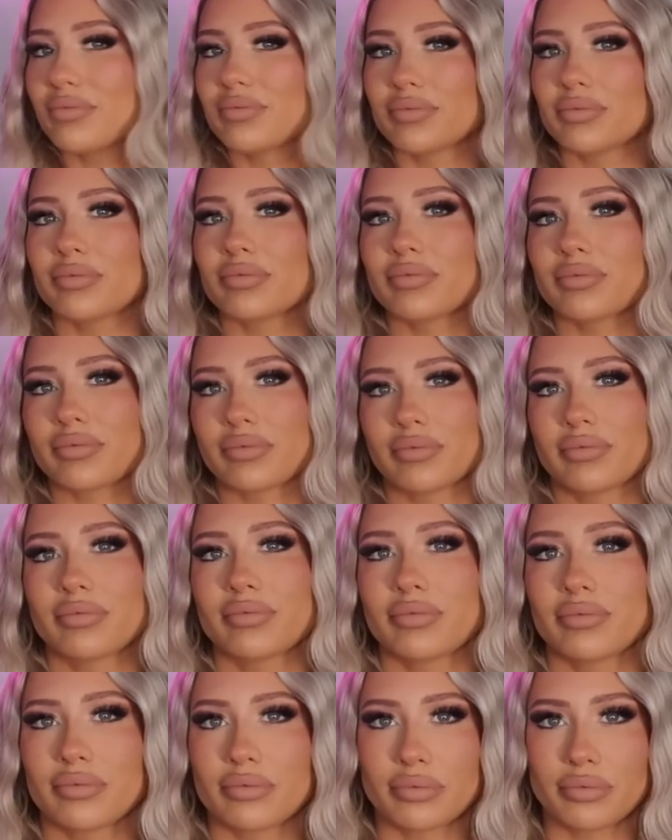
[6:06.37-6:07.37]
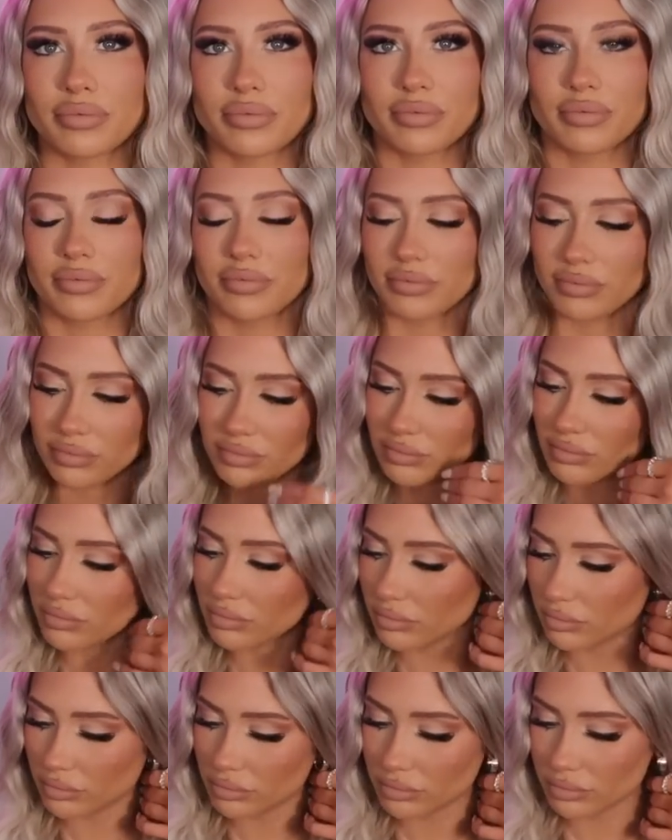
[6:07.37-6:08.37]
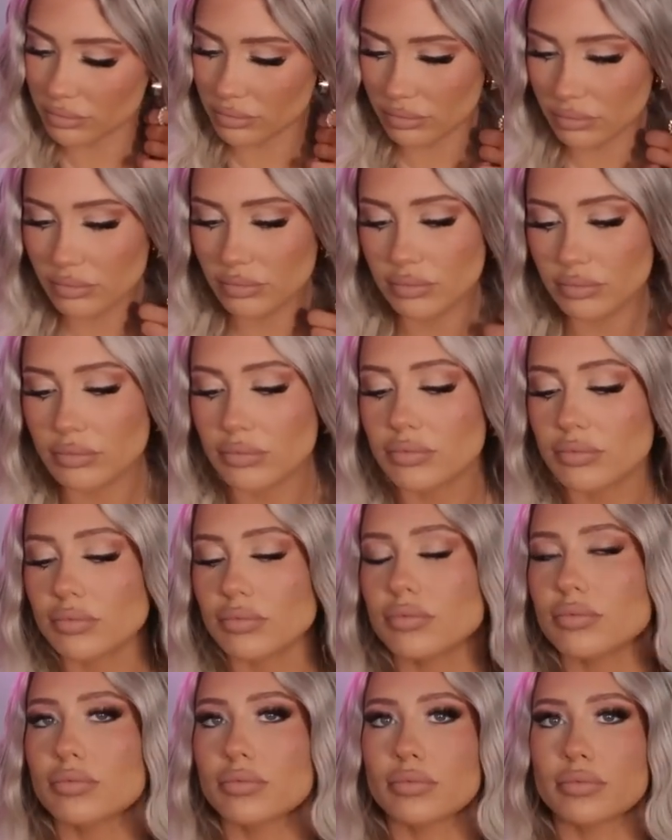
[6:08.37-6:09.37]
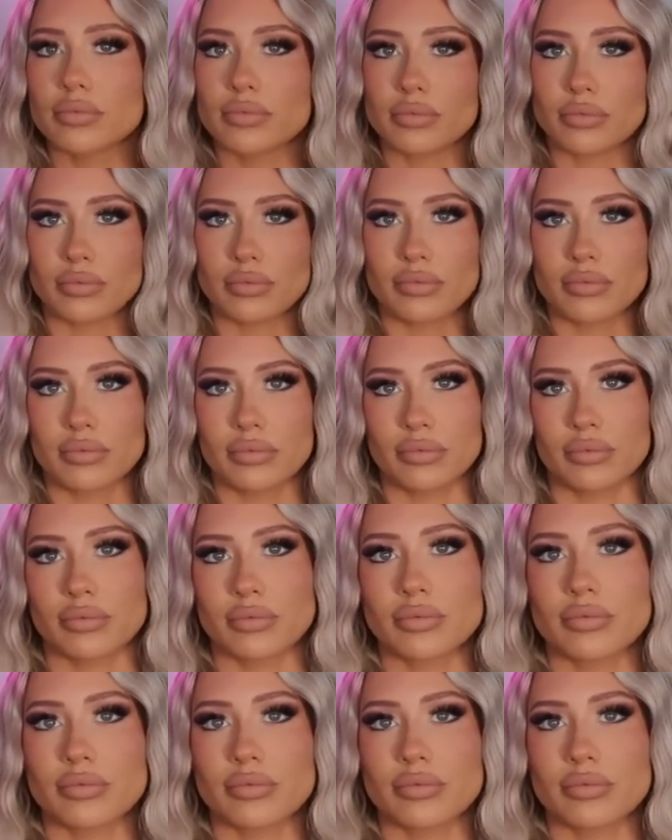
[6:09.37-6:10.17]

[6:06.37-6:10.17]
The person shown says nothing.